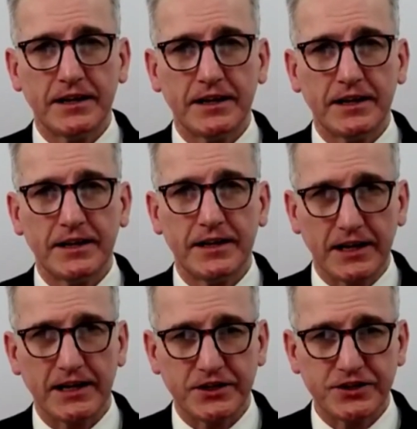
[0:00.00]
the
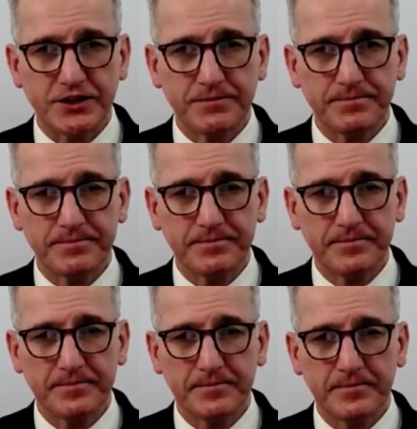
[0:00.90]
list.
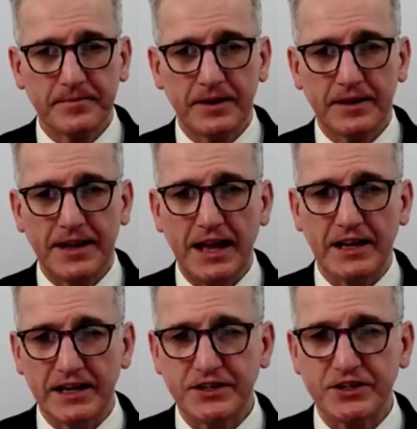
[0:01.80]
That
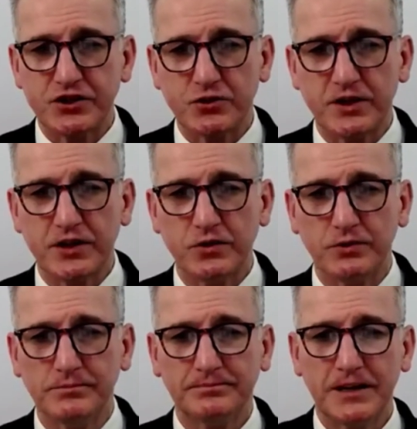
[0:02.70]
list is critical.
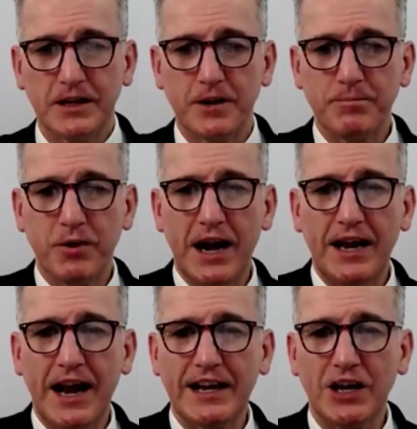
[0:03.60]
Hello, Brad.
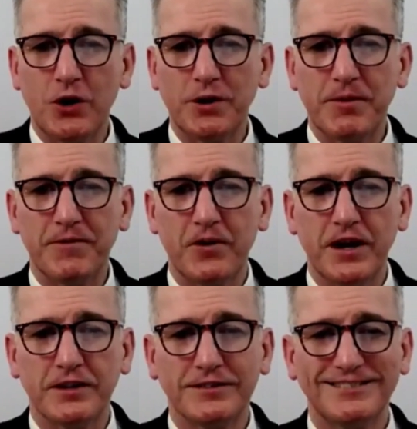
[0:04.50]
How you going, my
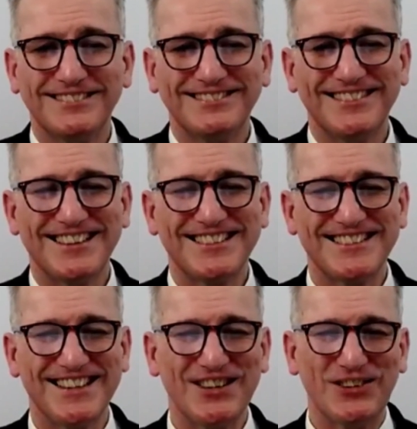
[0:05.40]
friend? Nice to
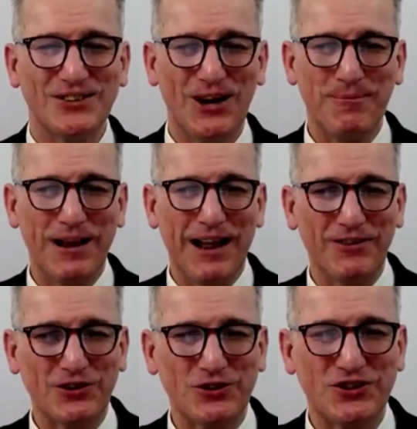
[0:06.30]
see you. Hope you're having a
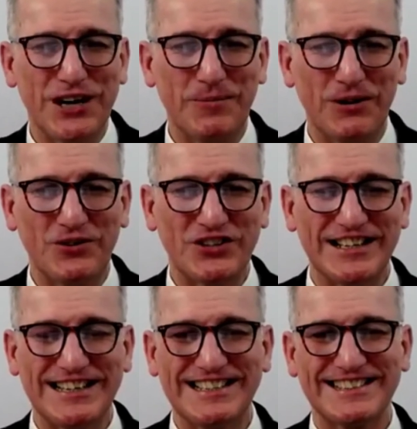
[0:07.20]
good time overseas.